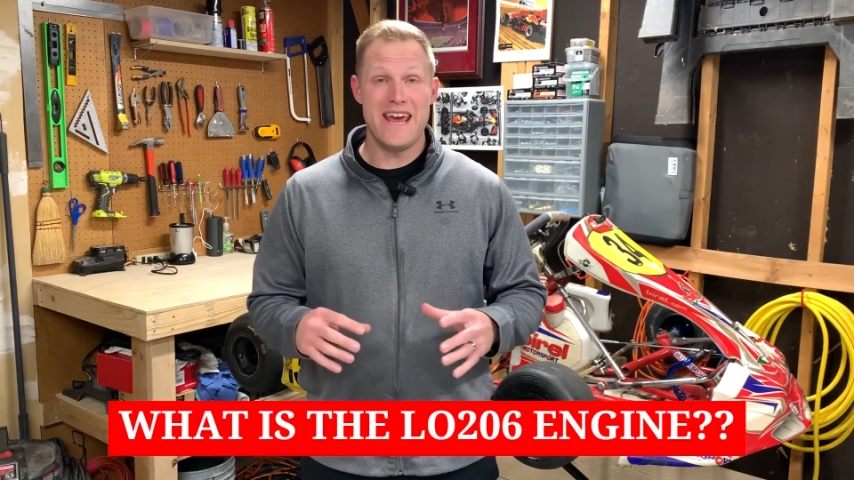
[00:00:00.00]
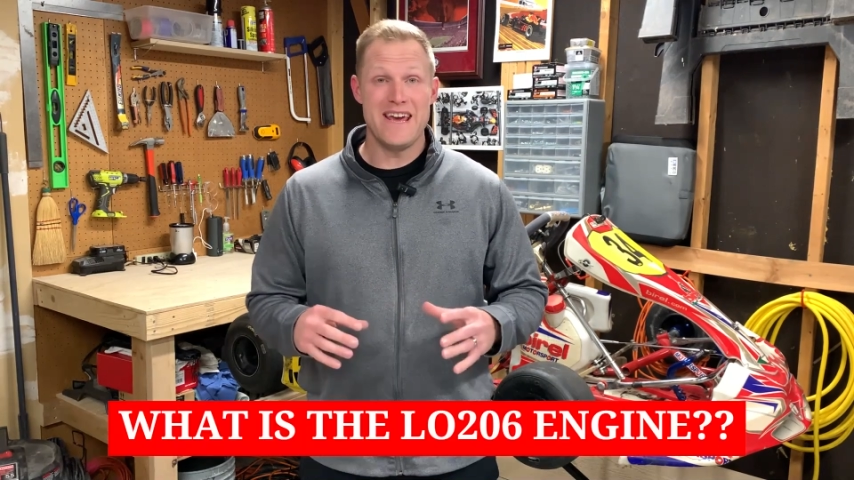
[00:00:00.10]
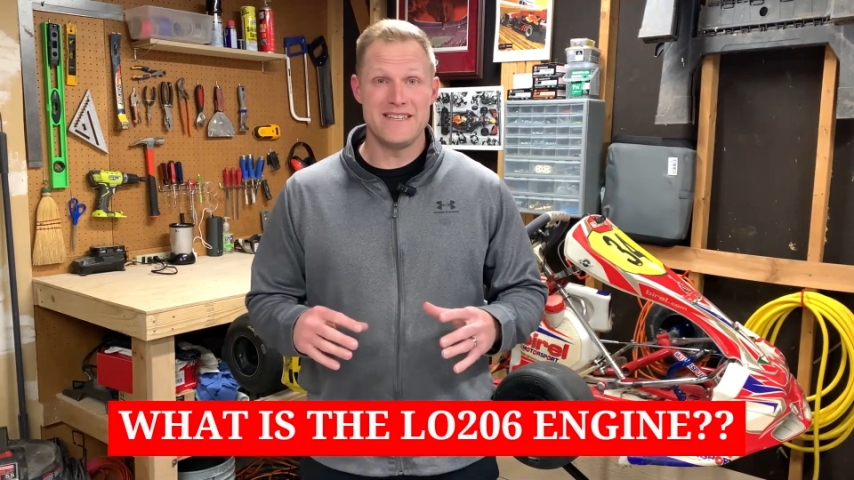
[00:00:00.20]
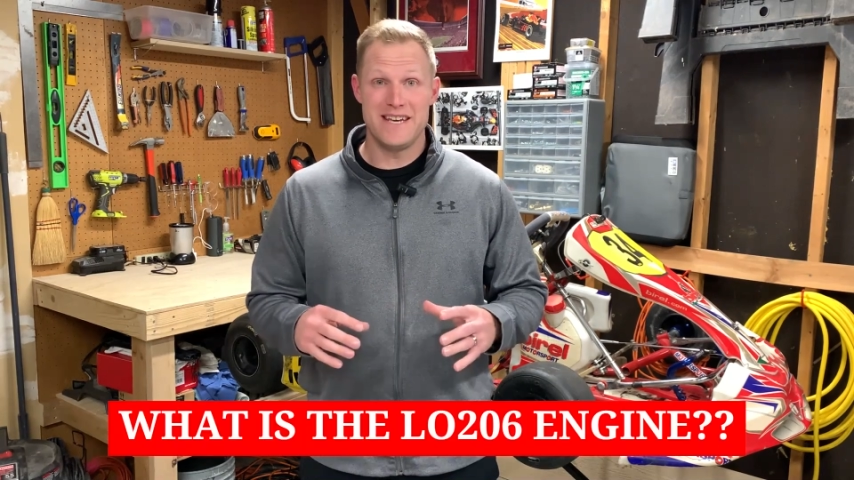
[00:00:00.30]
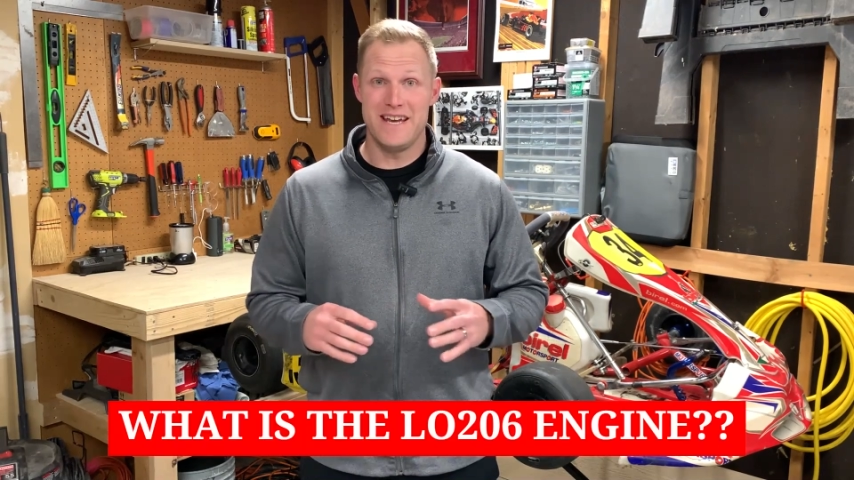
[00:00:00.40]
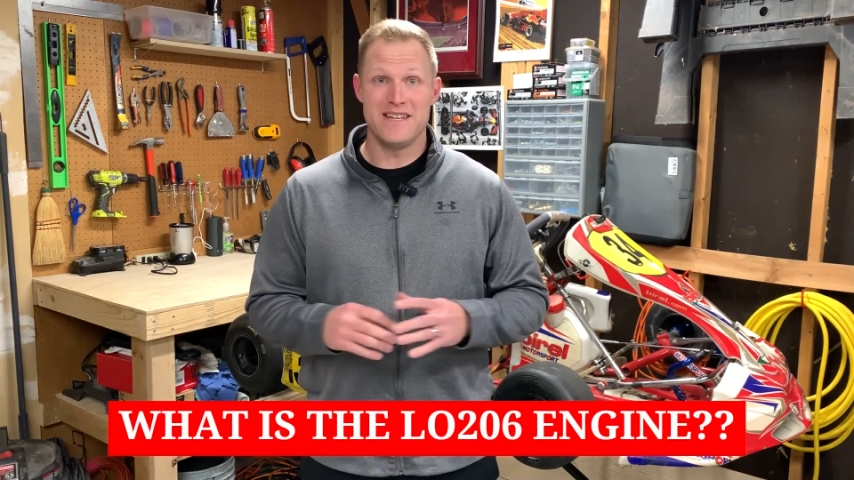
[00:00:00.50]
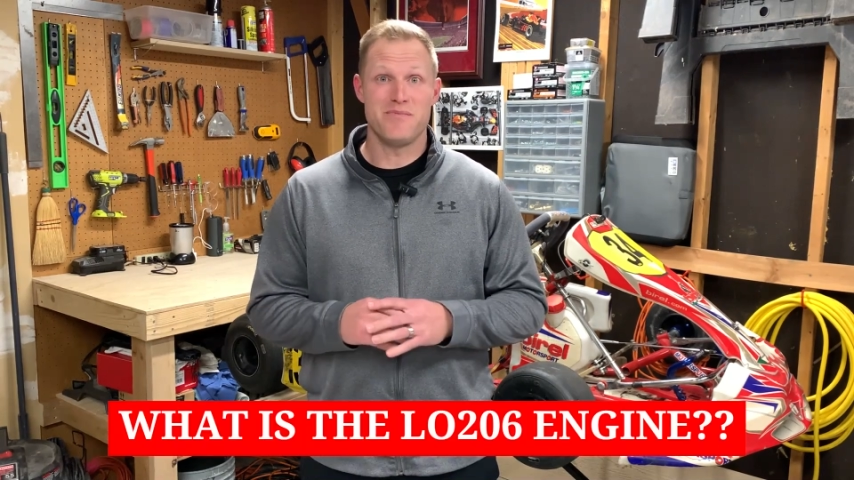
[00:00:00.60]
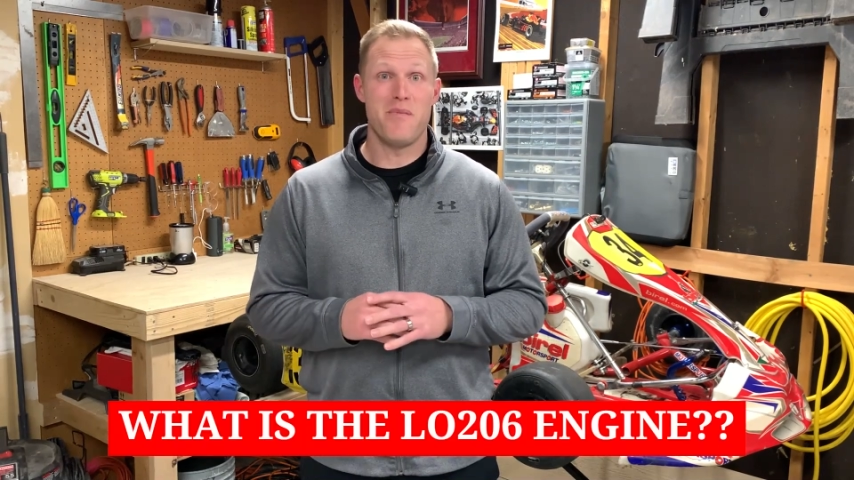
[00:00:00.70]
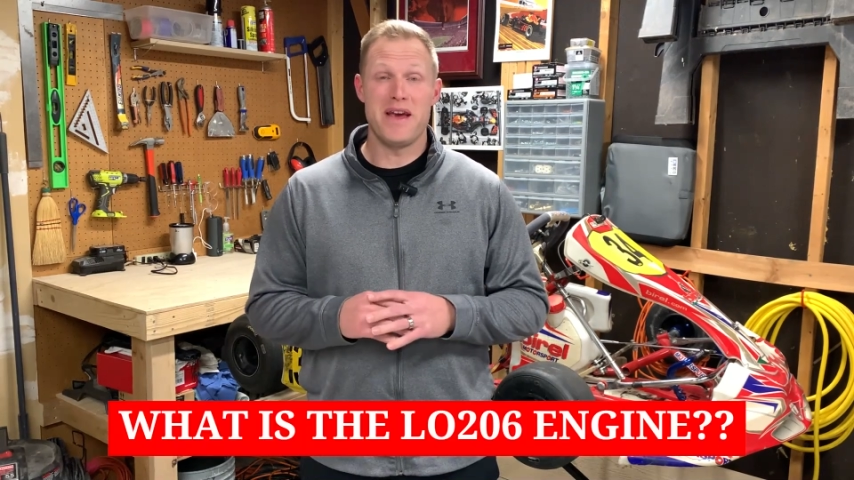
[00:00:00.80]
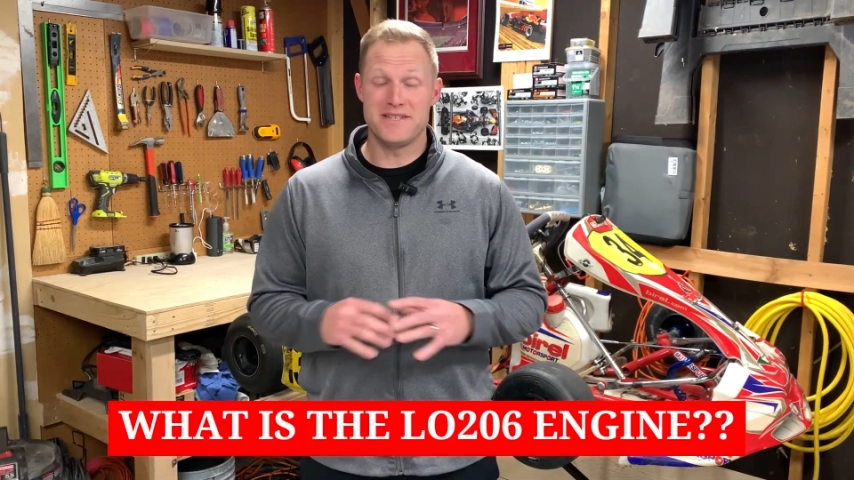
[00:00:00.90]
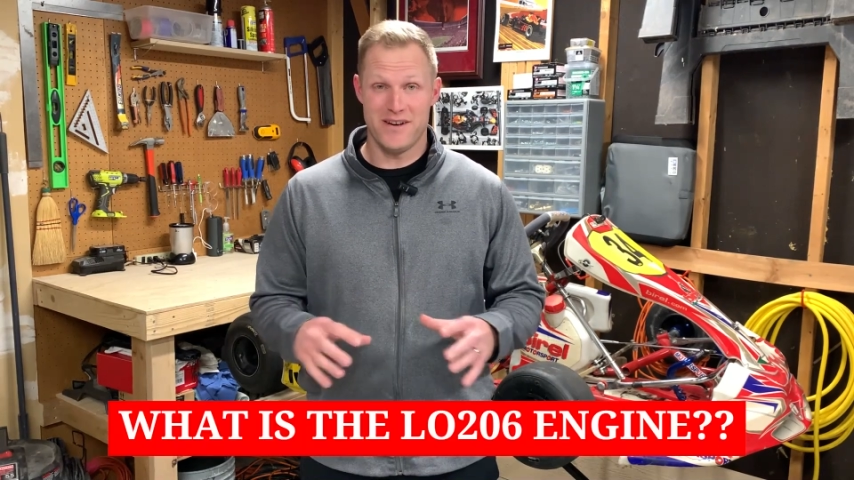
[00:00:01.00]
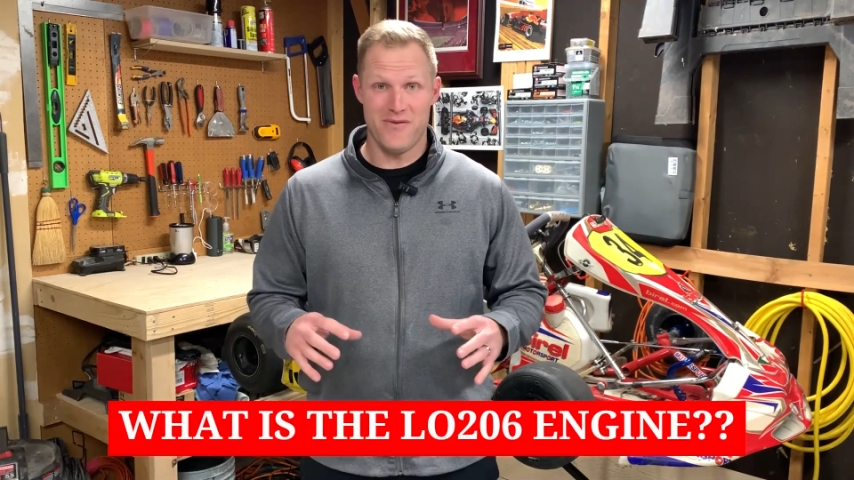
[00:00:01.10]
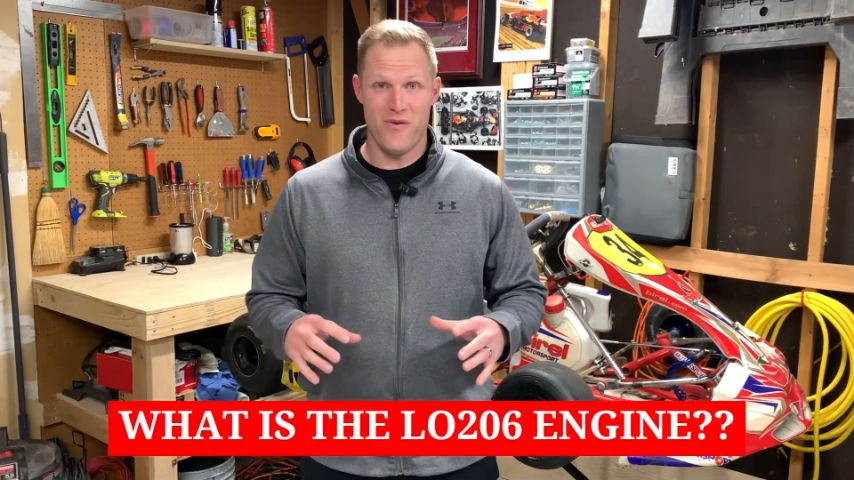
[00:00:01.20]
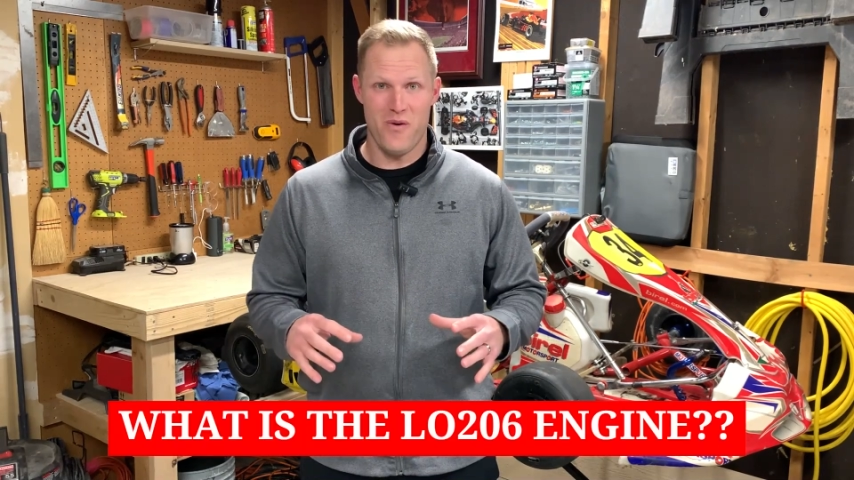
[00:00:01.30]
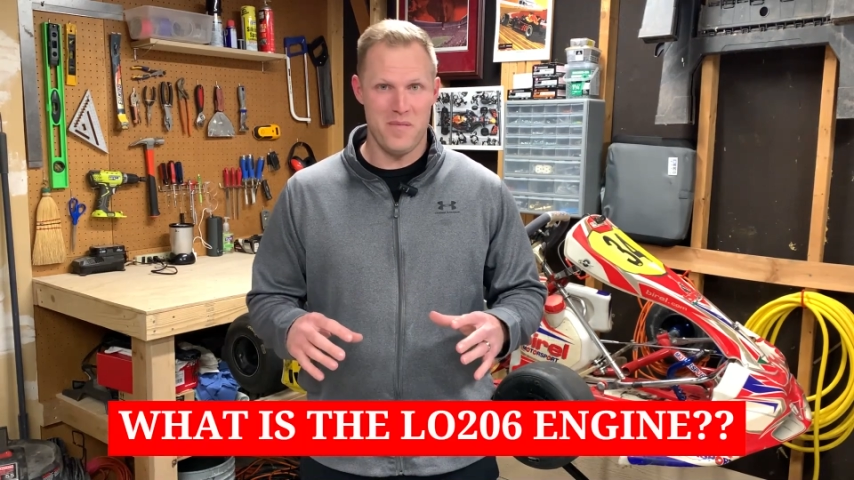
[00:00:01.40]
is in its basic
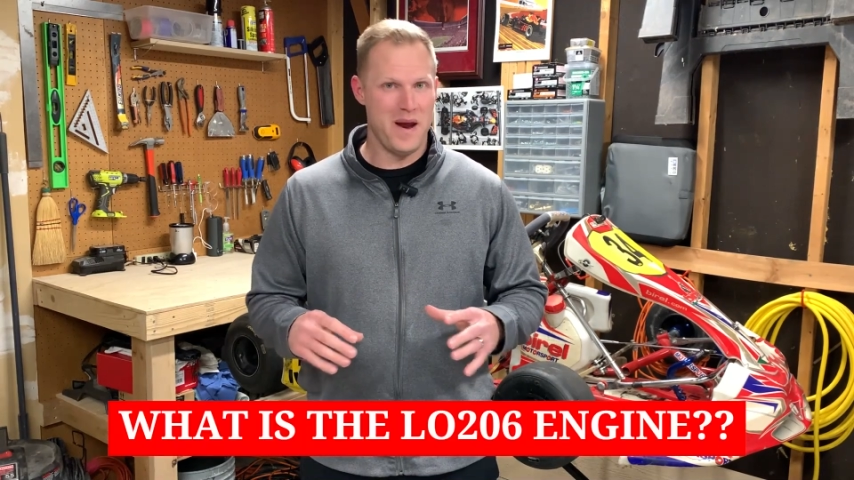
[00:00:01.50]
form,